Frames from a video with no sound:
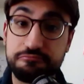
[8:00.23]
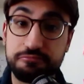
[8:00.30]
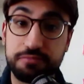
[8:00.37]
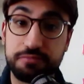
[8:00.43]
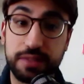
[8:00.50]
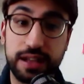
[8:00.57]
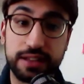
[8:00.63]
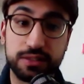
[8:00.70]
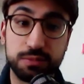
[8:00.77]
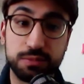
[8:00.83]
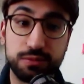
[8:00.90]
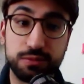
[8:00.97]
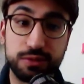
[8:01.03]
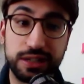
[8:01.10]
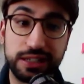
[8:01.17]
That's
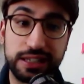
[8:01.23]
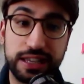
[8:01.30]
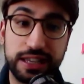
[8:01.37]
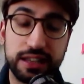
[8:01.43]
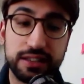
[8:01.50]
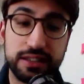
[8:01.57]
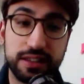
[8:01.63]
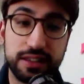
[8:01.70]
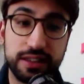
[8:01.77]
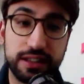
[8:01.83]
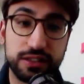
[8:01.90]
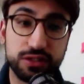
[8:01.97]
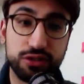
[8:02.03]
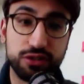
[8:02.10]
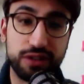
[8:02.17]
brilliant. That's
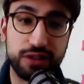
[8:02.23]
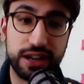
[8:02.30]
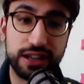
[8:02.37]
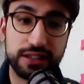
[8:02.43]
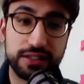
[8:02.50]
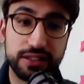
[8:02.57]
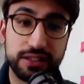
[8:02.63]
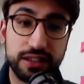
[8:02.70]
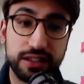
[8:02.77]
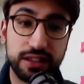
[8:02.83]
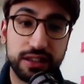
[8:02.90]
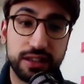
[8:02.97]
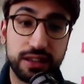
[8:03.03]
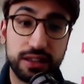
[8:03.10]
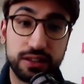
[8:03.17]
correct.
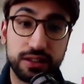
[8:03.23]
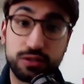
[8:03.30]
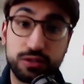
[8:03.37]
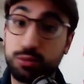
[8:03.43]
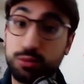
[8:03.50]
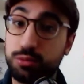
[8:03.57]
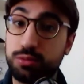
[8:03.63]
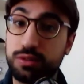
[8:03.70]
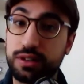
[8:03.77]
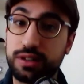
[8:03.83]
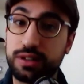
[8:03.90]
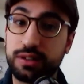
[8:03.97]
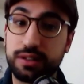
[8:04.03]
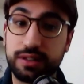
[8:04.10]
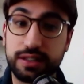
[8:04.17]
So
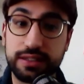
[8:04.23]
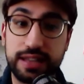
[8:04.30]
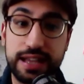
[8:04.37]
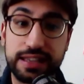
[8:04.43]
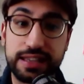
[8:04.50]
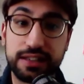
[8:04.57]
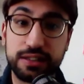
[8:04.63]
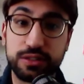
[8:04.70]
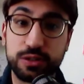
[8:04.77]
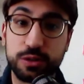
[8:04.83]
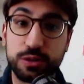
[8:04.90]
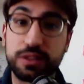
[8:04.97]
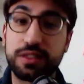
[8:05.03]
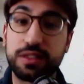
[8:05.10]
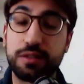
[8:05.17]
Daniel is using
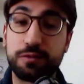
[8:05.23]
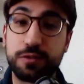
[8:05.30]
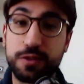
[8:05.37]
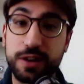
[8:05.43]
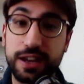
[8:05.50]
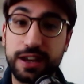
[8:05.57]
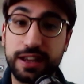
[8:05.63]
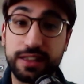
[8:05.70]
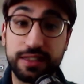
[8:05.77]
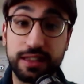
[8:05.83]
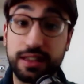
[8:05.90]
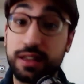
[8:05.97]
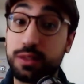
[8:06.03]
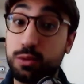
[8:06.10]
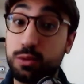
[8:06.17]
the phrase,
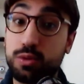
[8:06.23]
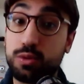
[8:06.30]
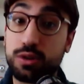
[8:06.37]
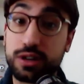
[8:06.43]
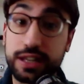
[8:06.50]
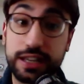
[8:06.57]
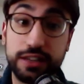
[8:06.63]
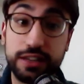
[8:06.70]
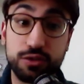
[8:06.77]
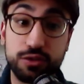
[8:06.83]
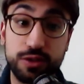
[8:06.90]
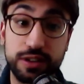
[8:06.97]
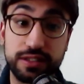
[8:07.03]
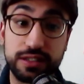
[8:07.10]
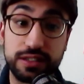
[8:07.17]
the word
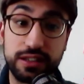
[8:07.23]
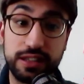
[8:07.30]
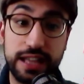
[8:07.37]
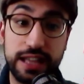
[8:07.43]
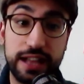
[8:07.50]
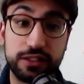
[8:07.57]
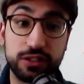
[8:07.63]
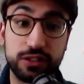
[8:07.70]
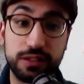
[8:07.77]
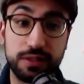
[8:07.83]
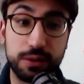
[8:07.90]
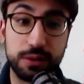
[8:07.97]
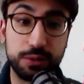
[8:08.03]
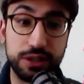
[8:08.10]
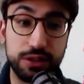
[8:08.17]
interested, the adjective that
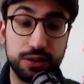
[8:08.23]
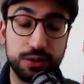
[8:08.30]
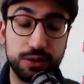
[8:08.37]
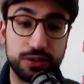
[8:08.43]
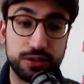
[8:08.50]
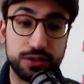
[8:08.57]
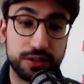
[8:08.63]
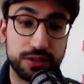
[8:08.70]
we used.